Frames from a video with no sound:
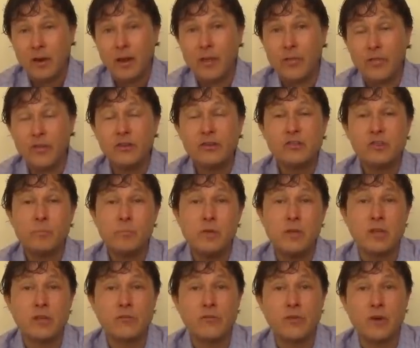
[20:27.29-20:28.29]
And this to
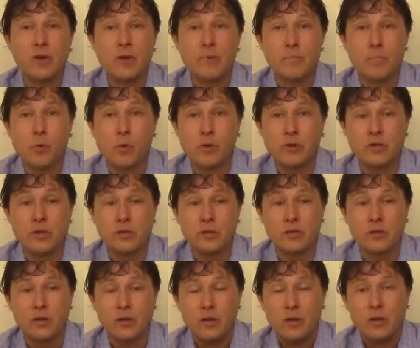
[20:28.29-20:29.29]
me is very
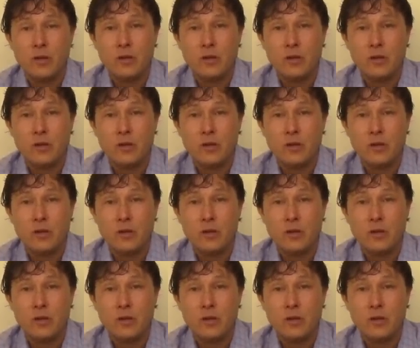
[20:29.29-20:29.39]
important.